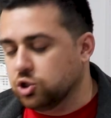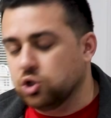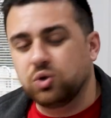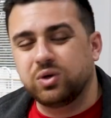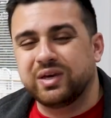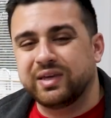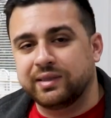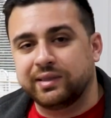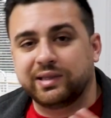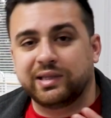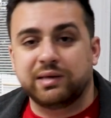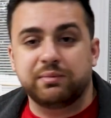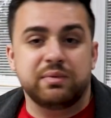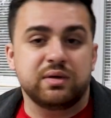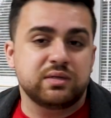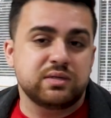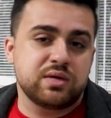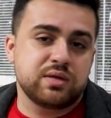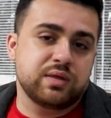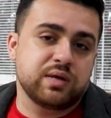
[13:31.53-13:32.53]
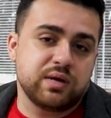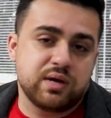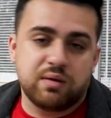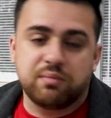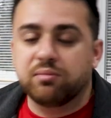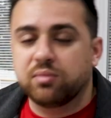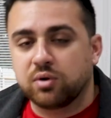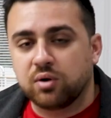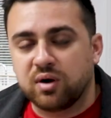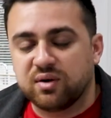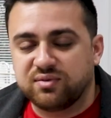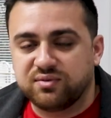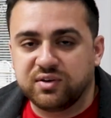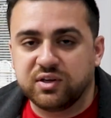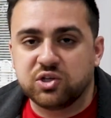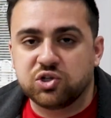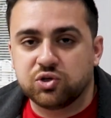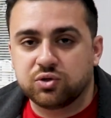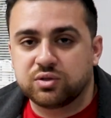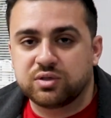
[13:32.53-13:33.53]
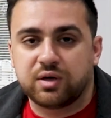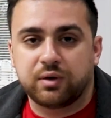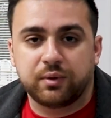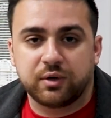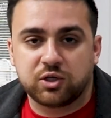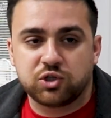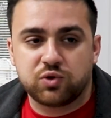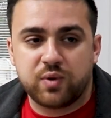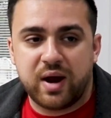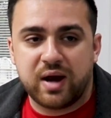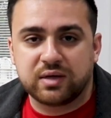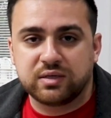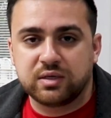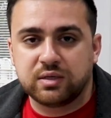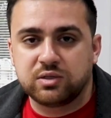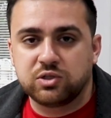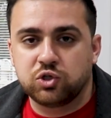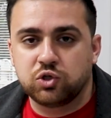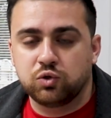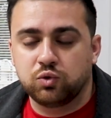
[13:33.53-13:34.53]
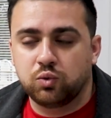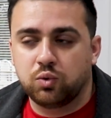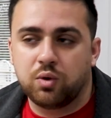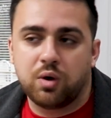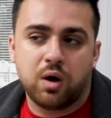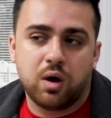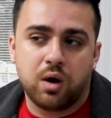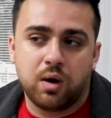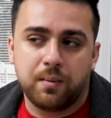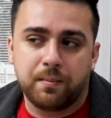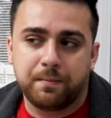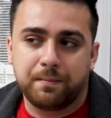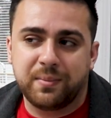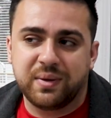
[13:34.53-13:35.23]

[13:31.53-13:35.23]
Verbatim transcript: You can limit the number of features that are extracted to um,